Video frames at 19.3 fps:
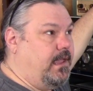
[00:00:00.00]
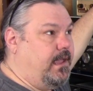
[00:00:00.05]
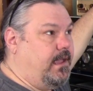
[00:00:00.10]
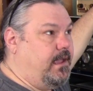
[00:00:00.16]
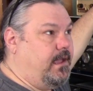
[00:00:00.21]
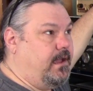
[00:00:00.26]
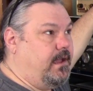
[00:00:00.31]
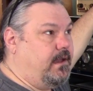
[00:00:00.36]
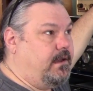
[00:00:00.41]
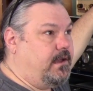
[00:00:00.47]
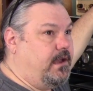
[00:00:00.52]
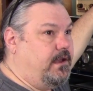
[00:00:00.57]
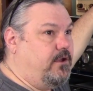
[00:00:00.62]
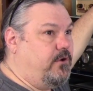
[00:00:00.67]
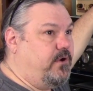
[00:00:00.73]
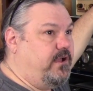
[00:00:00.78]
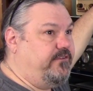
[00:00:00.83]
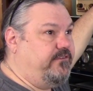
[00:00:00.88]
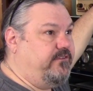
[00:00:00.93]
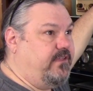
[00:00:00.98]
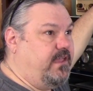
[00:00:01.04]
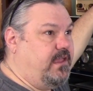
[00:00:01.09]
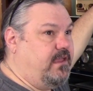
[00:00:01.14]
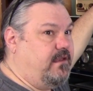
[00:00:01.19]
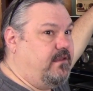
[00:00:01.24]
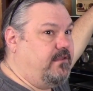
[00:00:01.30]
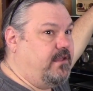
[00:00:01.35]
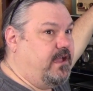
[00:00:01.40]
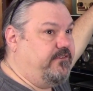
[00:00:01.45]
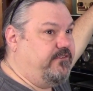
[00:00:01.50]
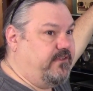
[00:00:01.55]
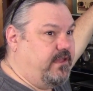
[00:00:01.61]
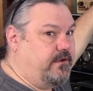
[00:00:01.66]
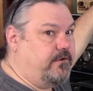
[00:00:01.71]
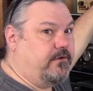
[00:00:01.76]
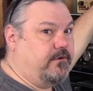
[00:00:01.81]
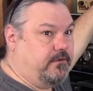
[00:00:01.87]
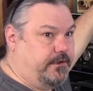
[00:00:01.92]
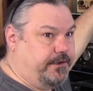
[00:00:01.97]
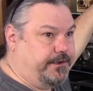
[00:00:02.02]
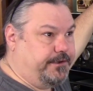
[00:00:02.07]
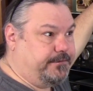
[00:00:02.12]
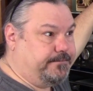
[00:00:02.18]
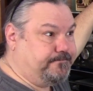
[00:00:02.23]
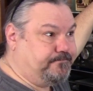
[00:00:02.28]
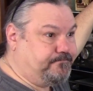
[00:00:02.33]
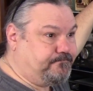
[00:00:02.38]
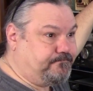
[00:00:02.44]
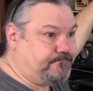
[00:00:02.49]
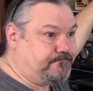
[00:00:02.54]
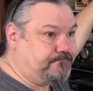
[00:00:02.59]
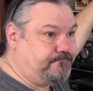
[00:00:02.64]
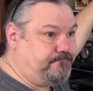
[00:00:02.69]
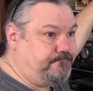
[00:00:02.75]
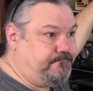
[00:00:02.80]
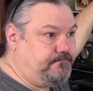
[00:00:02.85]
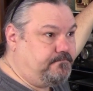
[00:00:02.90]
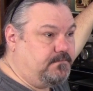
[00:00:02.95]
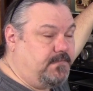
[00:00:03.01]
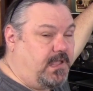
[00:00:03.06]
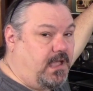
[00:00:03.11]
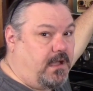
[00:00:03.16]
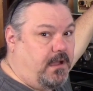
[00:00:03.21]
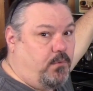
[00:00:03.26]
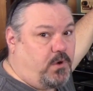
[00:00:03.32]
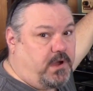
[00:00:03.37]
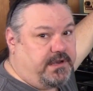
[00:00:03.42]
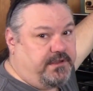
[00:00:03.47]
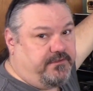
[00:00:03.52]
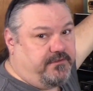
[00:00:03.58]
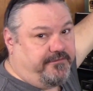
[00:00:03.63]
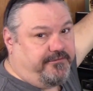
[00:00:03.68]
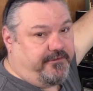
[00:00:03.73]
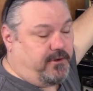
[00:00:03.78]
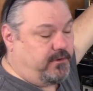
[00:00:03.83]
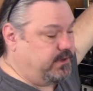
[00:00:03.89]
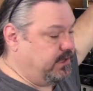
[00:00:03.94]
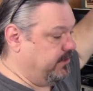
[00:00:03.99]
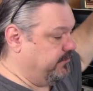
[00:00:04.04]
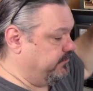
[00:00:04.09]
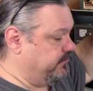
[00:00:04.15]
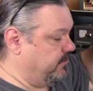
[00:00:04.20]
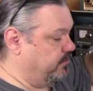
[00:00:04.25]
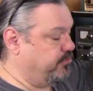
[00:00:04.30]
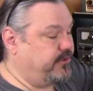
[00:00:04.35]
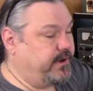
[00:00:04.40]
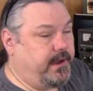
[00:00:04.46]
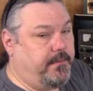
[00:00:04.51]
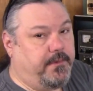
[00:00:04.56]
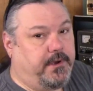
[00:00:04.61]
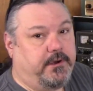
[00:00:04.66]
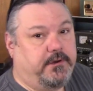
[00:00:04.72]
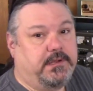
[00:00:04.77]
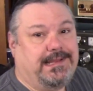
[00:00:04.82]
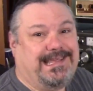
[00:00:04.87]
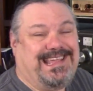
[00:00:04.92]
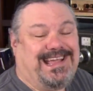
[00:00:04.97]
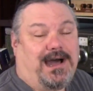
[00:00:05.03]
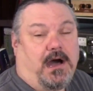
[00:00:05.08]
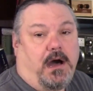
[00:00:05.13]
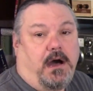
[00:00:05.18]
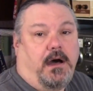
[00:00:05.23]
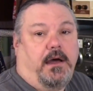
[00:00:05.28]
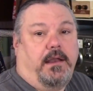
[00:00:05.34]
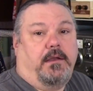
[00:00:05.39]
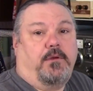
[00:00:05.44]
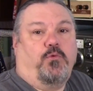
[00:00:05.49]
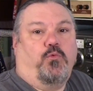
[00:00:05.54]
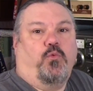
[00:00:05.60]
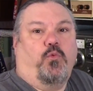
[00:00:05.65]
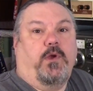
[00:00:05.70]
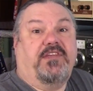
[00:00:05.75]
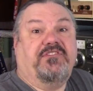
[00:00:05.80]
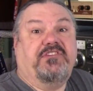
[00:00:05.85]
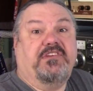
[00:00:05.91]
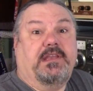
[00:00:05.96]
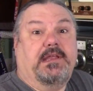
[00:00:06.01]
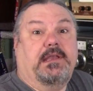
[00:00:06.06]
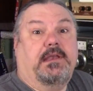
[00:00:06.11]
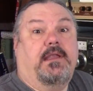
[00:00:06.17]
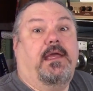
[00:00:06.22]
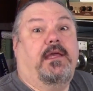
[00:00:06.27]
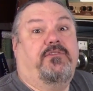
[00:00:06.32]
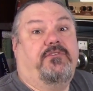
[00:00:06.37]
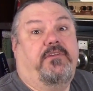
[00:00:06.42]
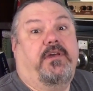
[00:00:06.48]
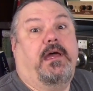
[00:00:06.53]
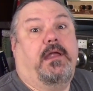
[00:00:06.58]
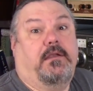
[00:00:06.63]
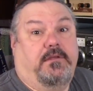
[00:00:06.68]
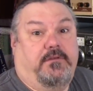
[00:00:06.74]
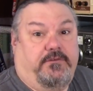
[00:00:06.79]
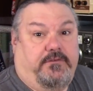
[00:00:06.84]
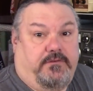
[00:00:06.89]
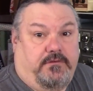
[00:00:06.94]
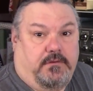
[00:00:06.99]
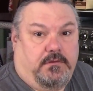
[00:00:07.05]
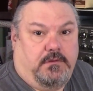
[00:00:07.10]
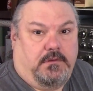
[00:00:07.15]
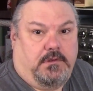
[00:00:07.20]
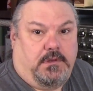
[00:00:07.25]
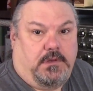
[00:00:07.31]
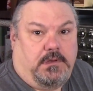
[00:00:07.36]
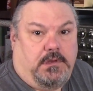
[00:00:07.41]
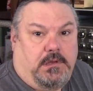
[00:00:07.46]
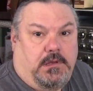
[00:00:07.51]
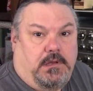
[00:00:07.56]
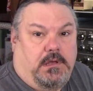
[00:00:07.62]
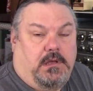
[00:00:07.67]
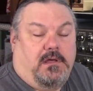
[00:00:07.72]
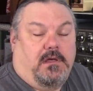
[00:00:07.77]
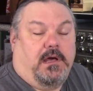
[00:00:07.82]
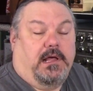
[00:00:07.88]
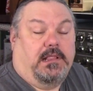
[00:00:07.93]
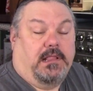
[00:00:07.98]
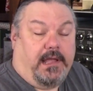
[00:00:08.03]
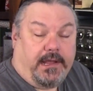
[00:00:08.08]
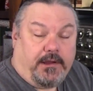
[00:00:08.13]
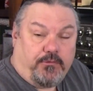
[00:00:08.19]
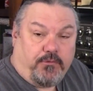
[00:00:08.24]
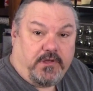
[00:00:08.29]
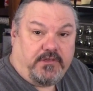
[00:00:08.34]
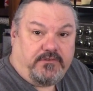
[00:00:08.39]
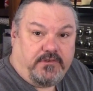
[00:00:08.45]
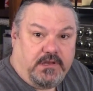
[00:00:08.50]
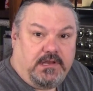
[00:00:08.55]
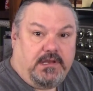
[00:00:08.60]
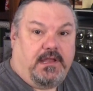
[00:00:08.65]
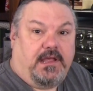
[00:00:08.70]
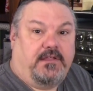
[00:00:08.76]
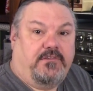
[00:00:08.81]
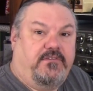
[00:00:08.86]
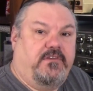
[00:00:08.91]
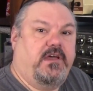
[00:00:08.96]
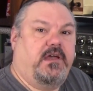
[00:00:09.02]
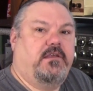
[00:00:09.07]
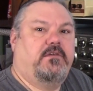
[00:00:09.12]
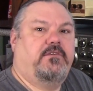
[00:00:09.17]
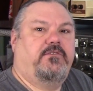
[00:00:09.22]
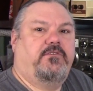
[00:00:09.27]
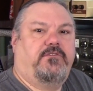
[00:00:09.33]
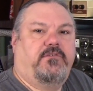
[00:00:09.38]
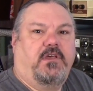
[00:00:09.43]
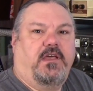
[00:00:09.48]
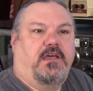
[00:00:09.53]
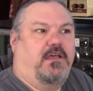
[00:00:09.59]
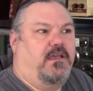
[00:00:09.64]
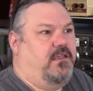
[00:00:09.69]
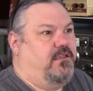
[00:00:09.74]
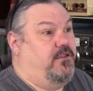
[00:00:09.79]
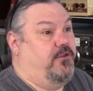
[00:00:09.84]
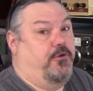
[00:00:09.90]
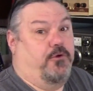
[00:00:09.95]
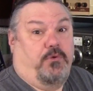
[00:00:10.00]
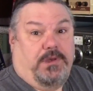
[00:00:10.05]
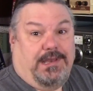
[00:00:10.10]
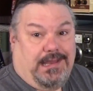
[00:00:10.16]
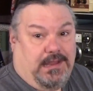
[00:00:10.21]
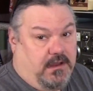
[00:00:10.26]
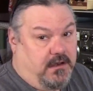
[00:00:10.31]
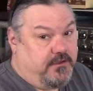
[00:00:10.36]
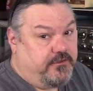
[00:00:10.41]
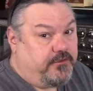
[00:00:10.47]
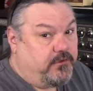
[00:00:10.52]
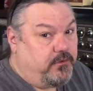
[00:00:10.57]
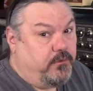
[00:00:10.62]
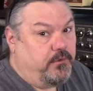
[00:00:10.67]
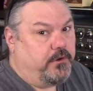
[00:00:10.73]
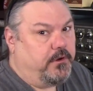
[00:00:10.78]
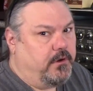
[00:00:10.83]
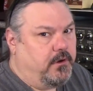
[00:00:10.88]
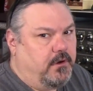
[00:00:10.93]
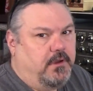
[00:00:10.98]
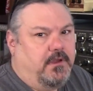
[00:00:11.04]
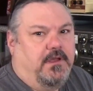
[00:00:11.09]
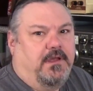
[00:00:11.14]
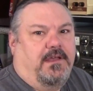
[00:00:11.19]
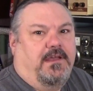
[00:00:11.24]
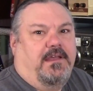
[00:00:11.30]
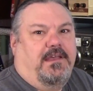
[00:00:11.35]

And I know I said earlier, I wanted to focus primarily on resonant antennas. I like resonant antennas. You don't need a tuner.